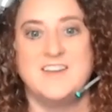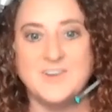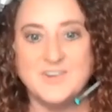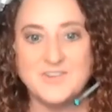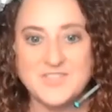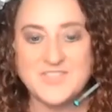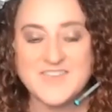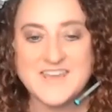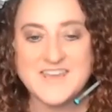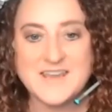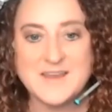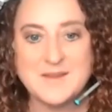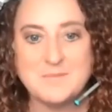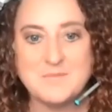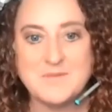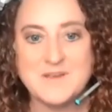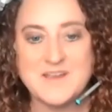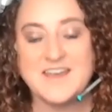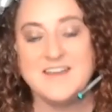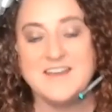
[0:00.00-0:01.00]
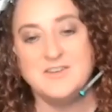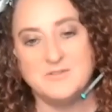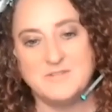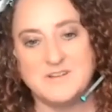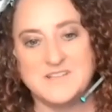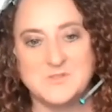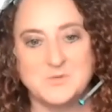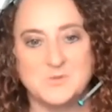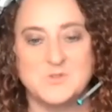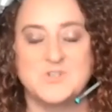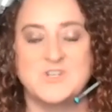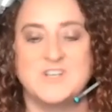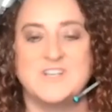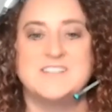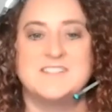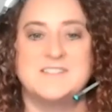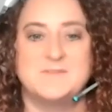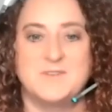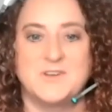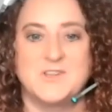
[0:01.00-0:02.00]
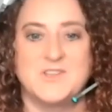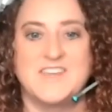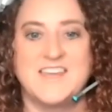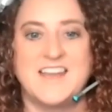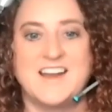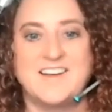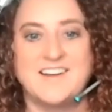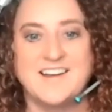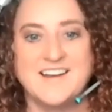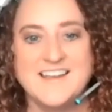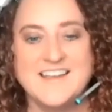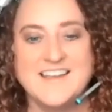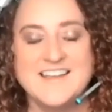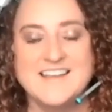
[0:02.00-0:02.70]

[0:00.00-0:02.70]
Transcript: and your theme and your resolutions for the year.